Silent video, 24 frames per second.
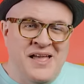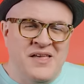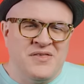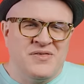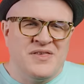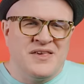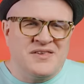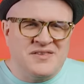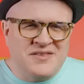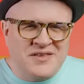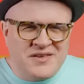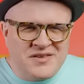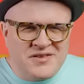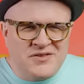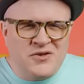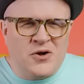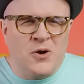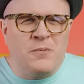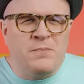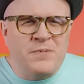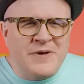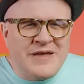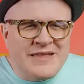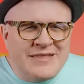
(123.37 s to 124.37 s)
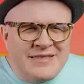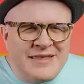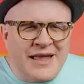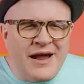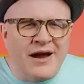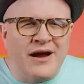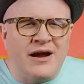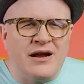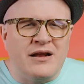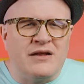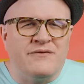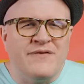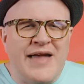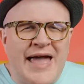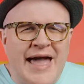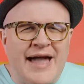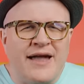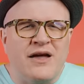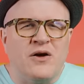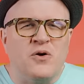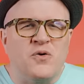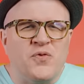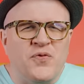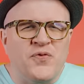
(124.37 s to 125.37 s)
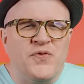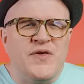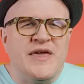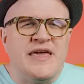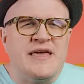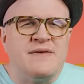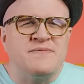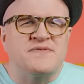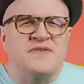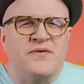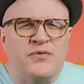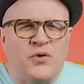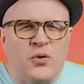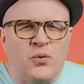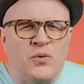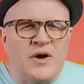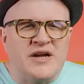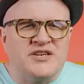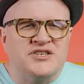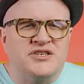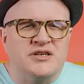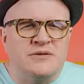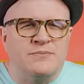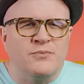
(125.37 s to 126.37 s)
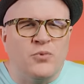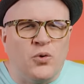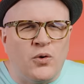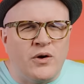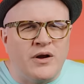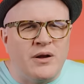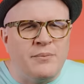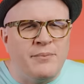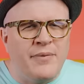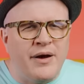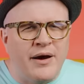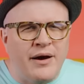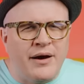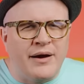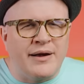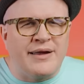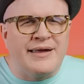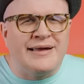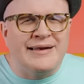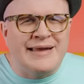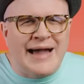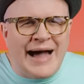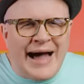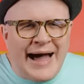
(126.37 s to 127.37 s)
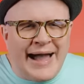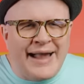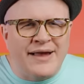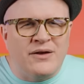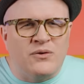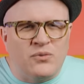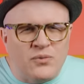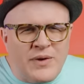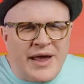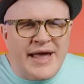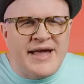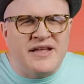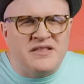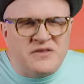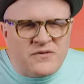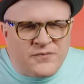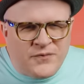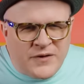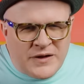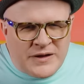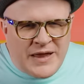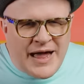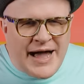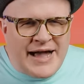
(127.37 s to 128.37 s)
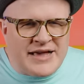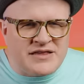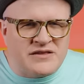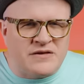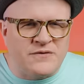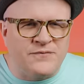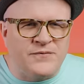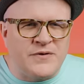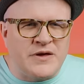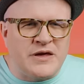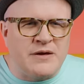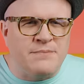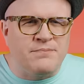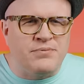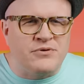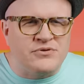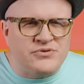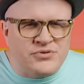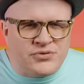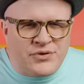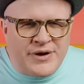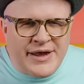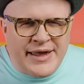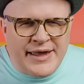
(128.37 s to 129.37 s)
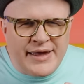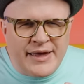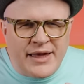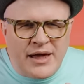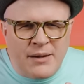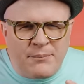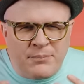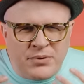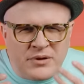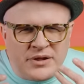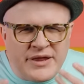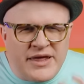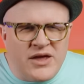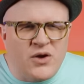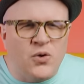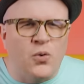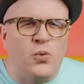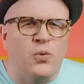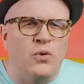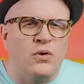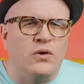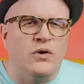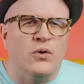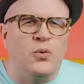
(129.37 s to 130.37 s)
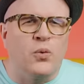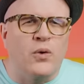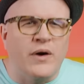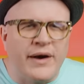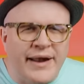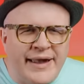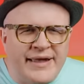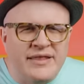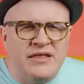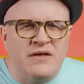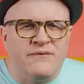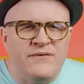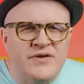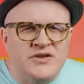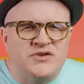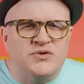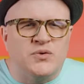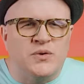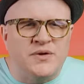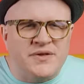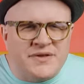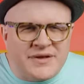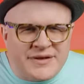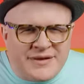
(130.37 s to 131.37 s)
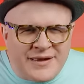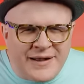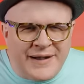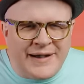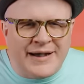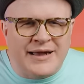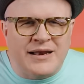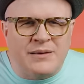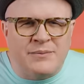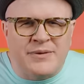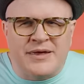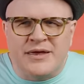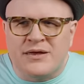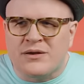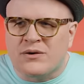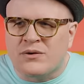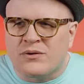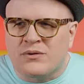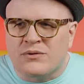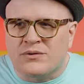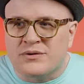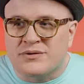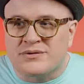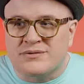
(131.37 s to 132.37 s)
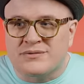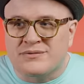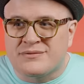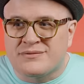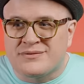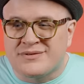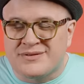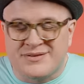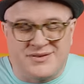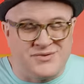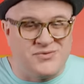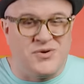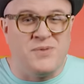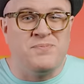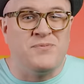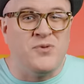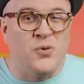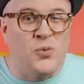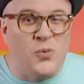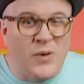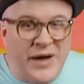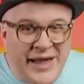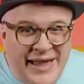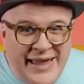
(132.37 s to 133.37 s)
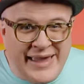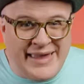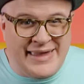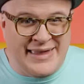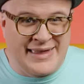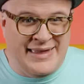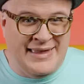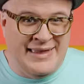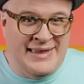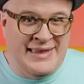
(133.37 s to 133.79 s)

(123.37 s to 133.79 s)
This dystopian narrative echoed themes of the Russian-born American Ayn Rand's philosophy, portraying a bleak world where individuals' autonomy were stripped away.